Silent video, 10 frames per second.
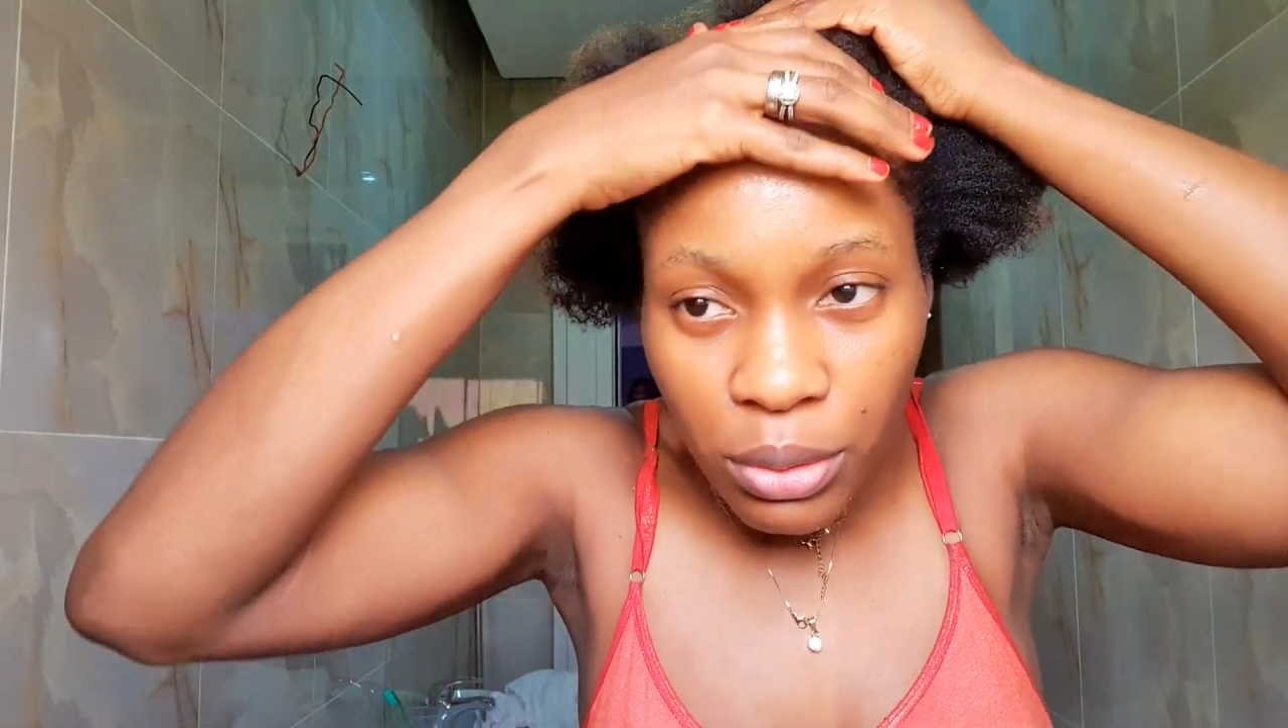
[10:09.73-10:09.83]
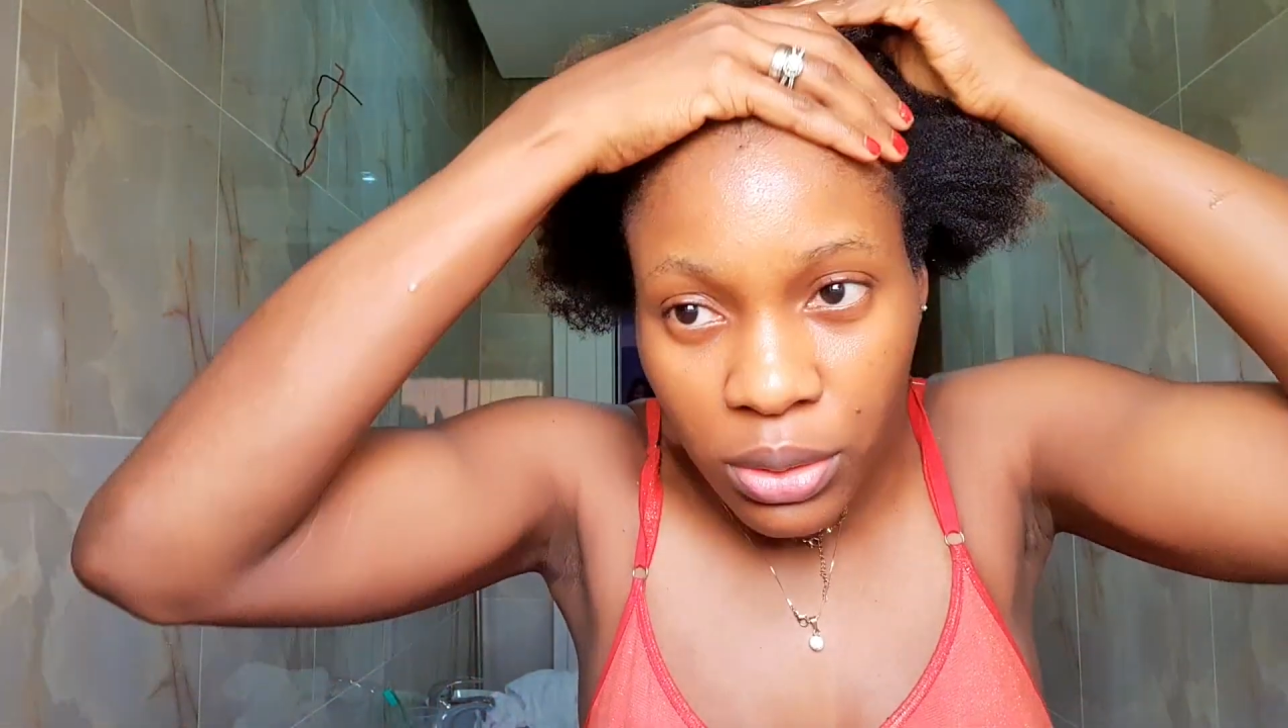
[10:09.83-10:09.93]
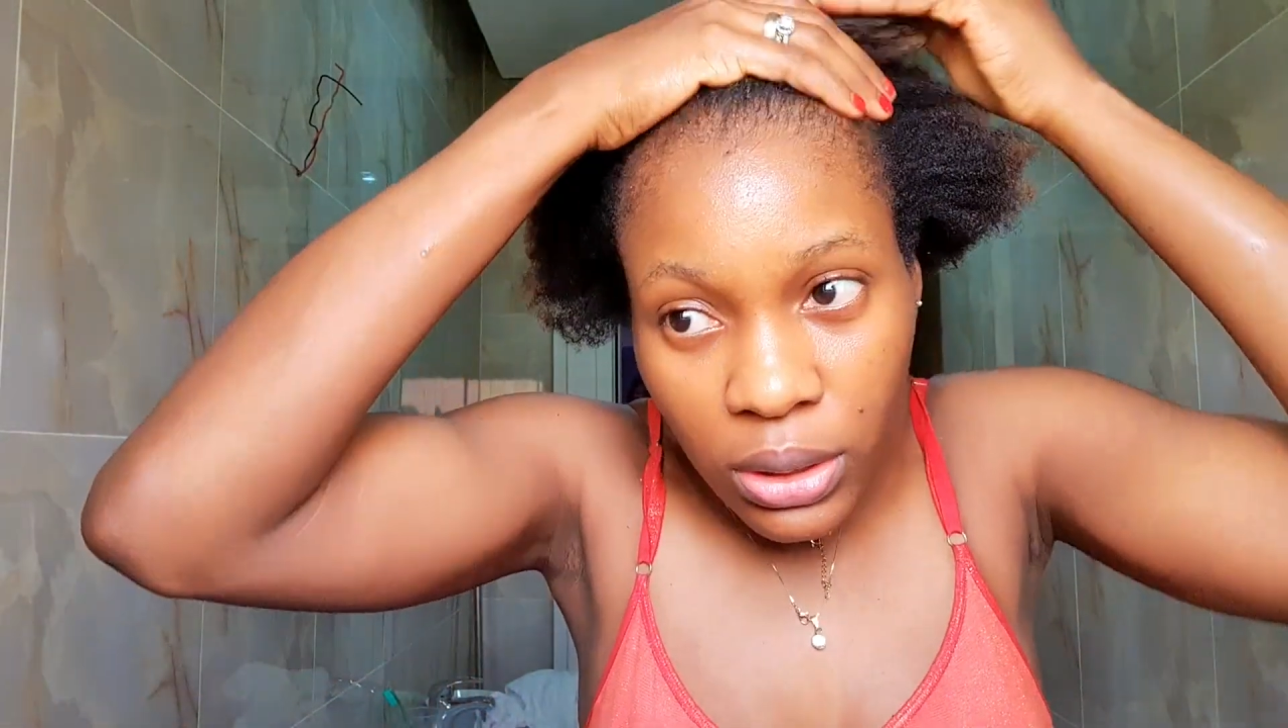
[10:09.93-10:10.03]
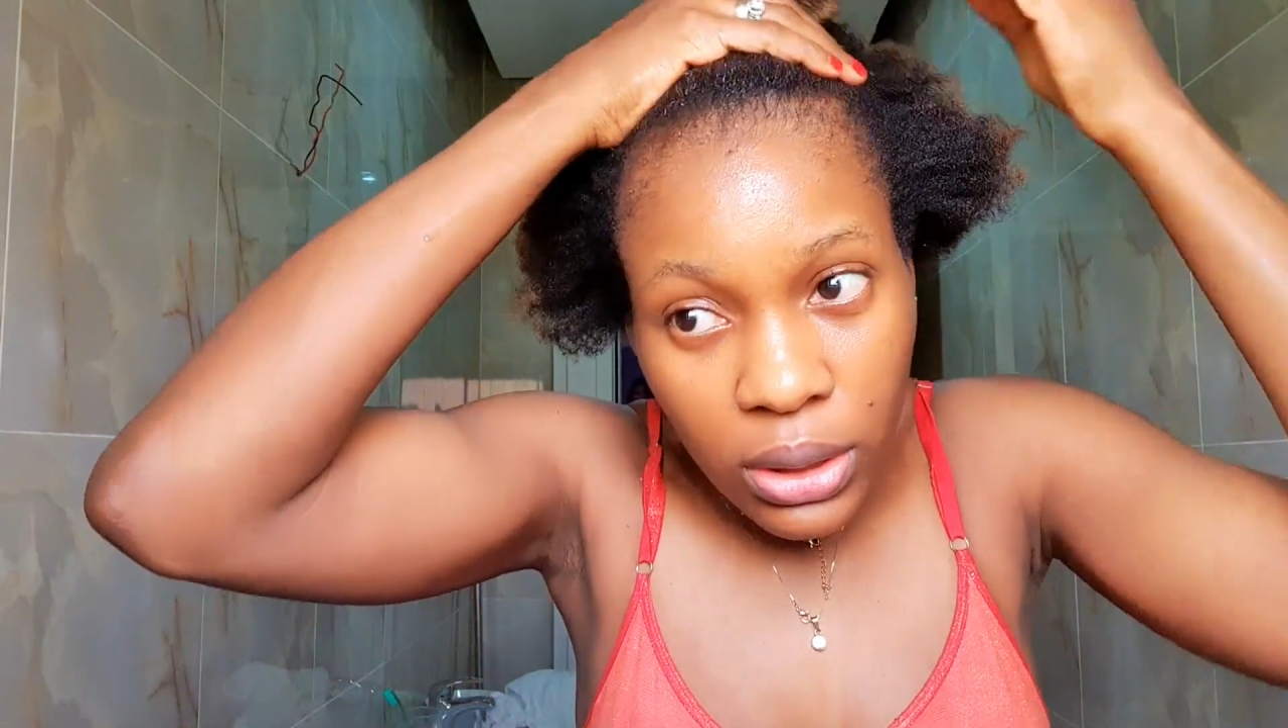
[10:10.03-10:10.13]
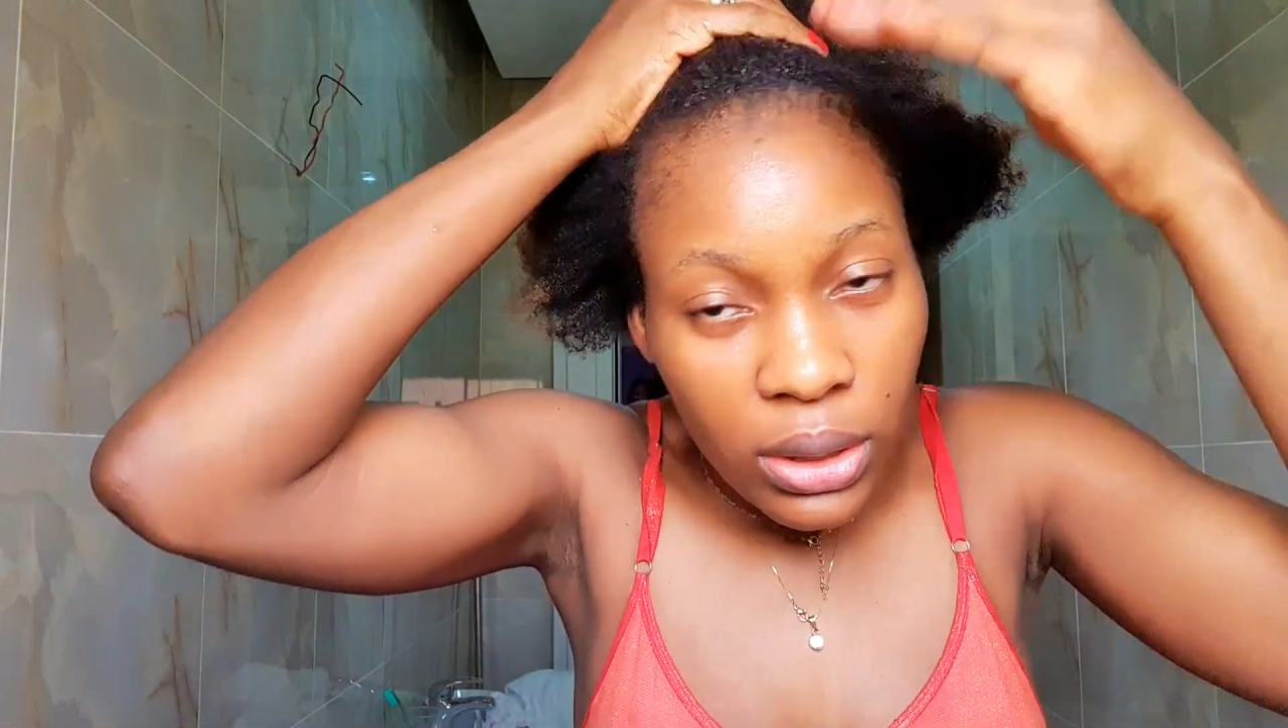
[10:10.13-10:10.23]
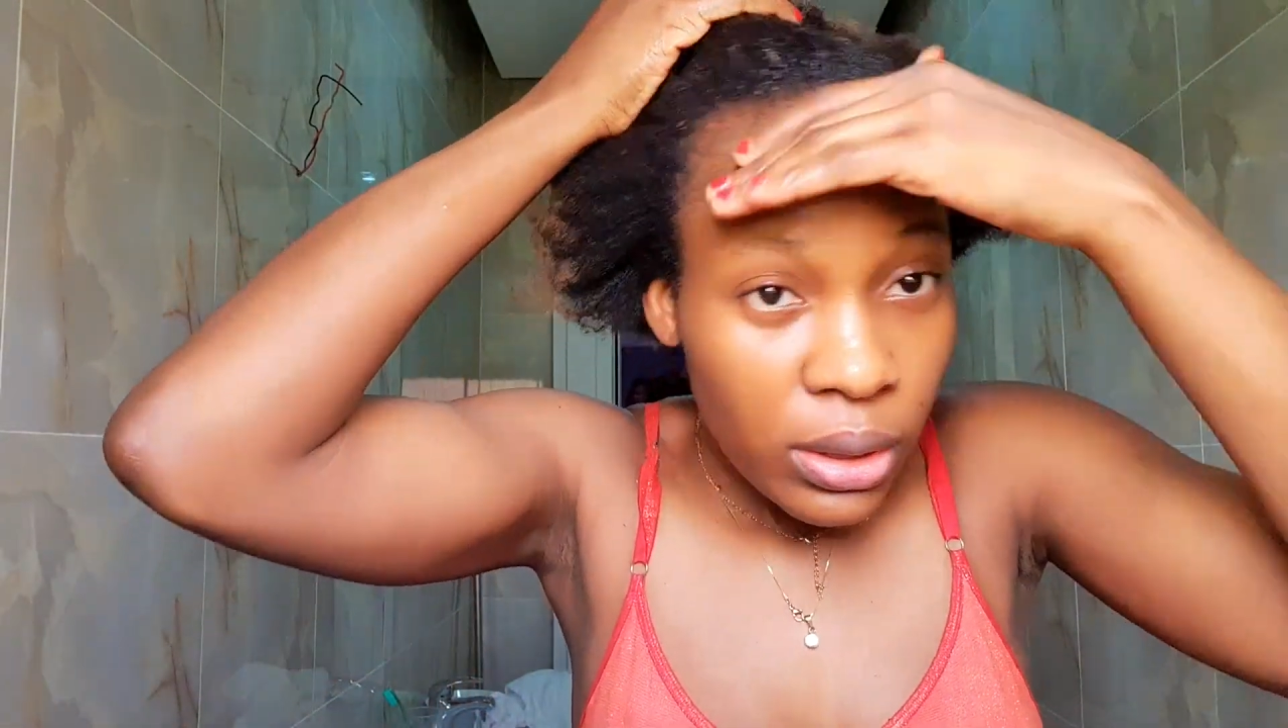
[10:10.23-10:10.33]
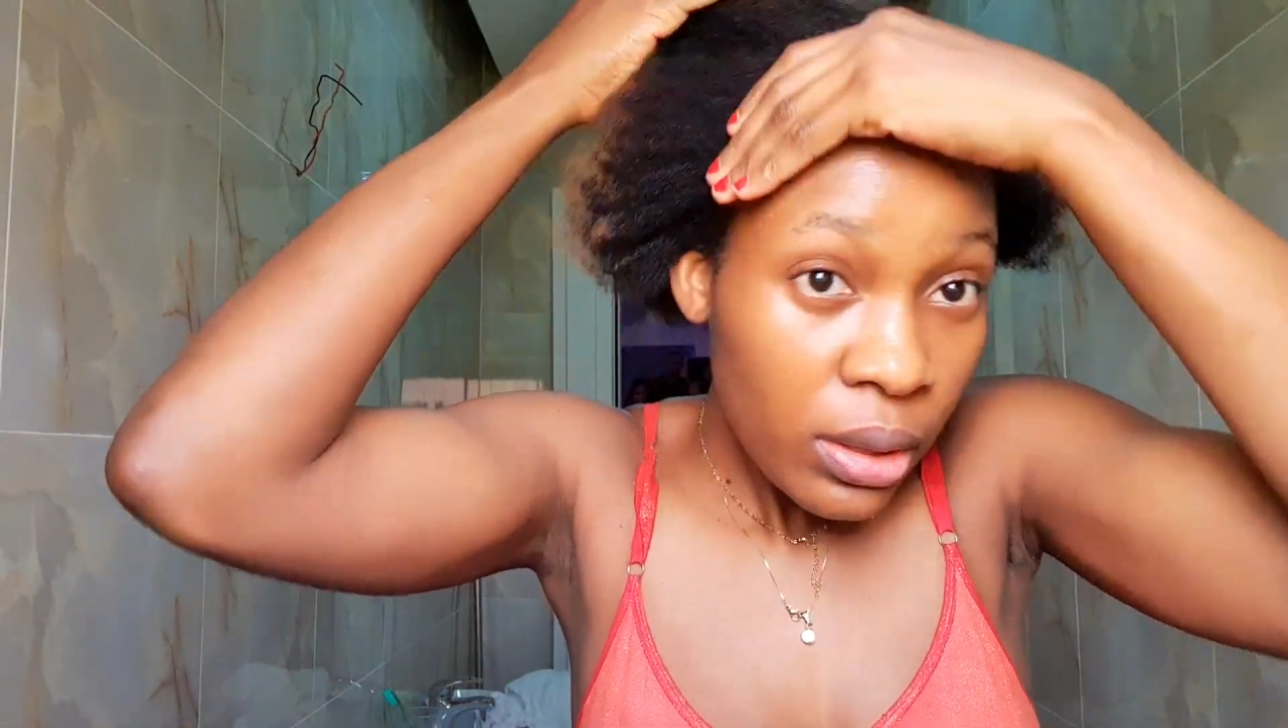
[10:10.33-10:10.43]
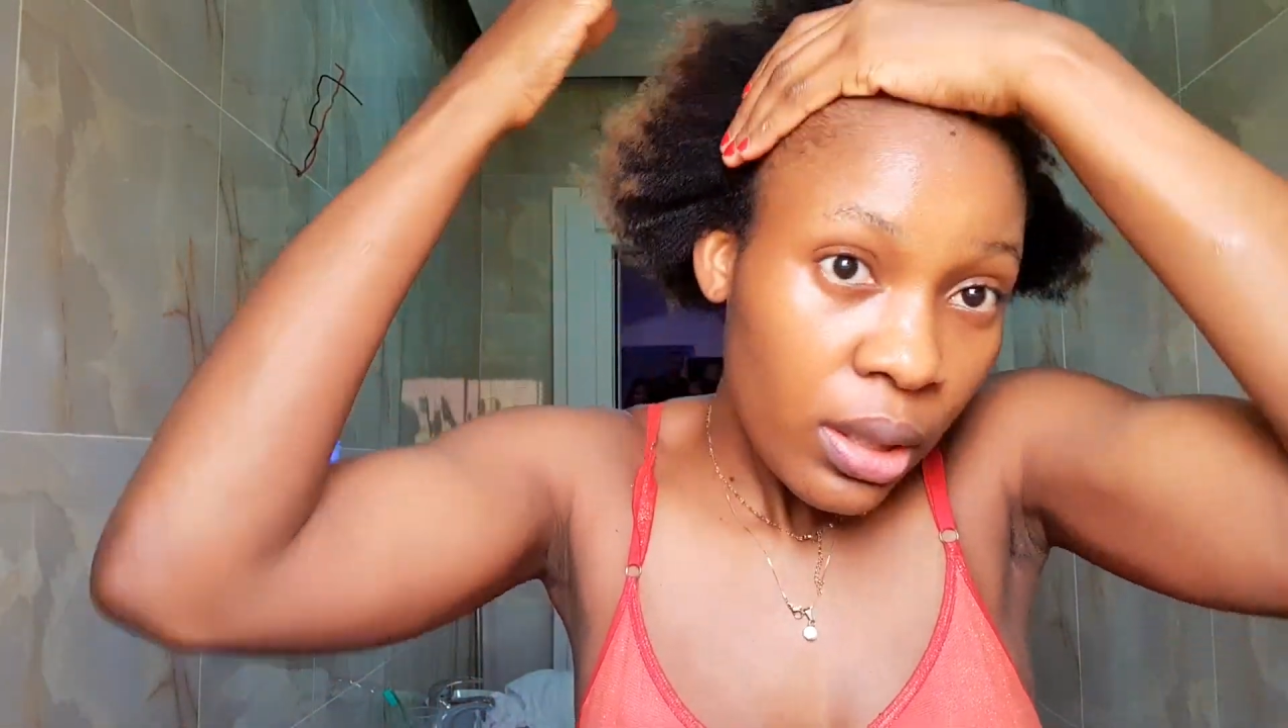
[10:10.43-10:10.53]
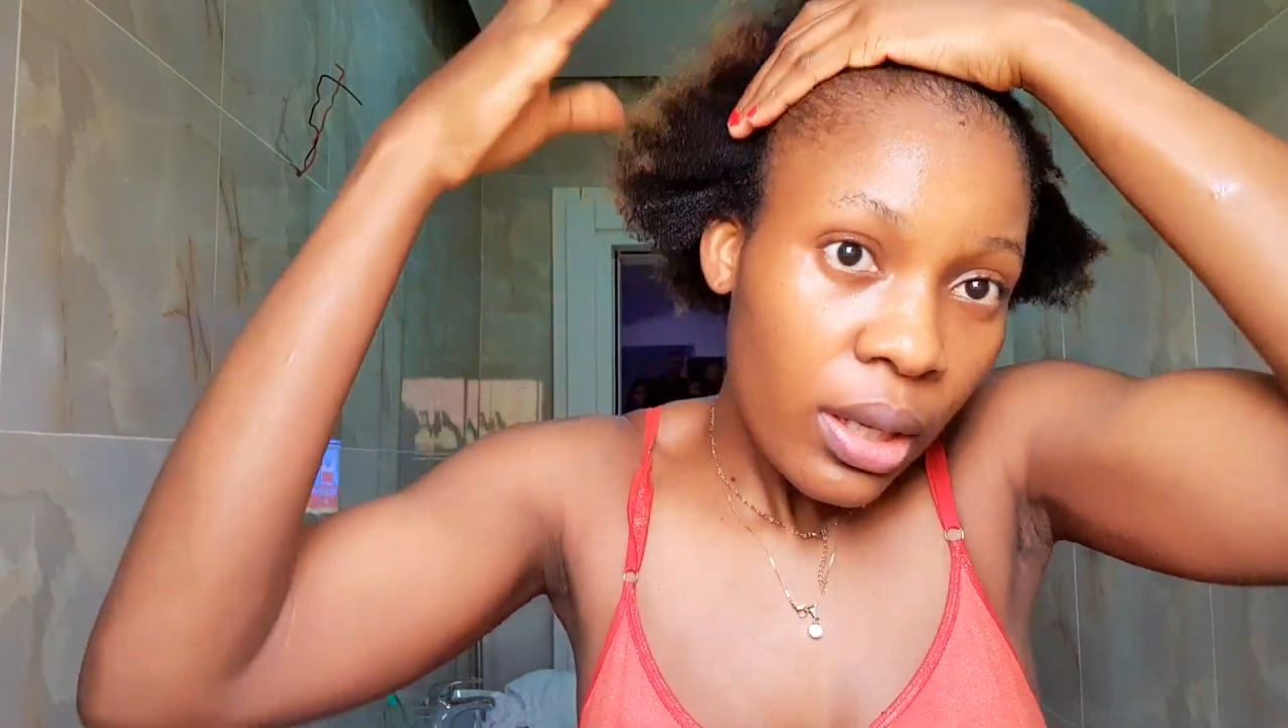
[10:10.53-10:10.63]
routine,